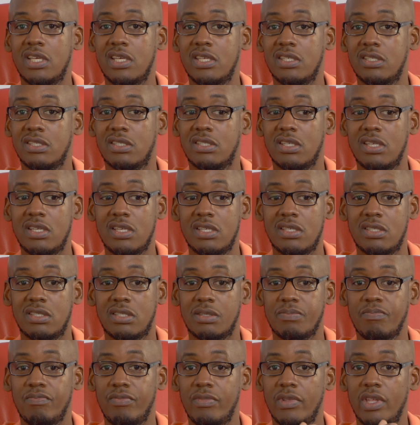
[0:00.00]
is is
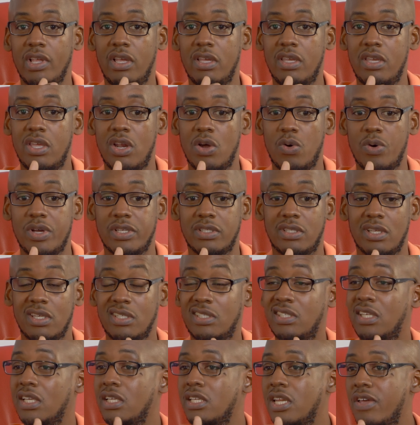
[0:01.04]
you know is, is
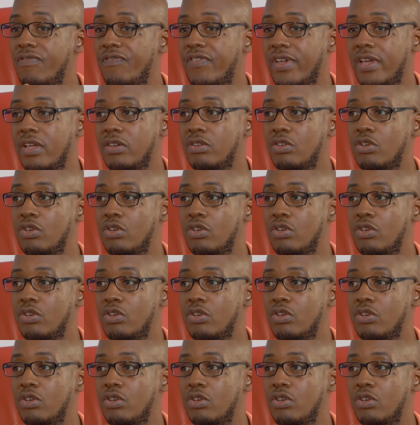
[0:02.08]
significant.